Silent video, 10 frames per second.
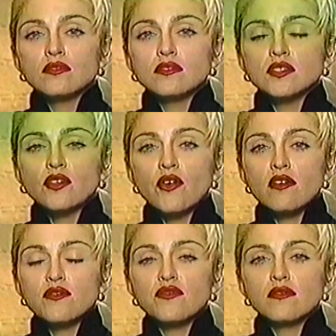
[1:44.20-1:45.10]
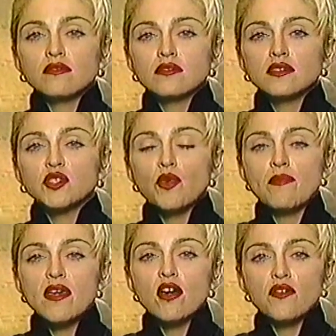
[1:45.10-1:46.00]
sort of
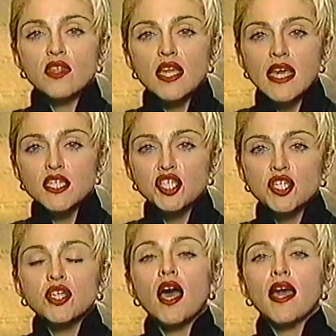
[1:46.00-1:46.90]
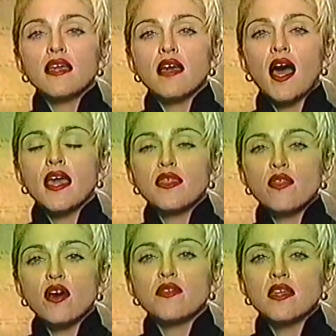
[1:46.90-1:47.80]
sweeping over the nation, I
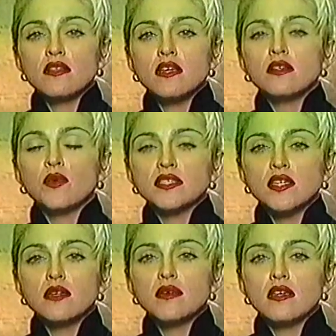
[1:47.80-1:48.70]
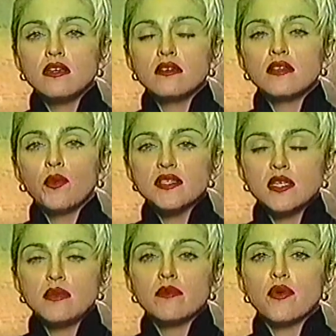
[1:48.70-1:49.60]
thought that there was going to
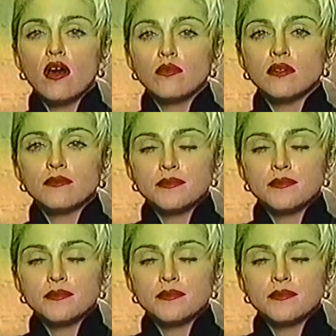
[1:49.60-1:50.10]
be a problem.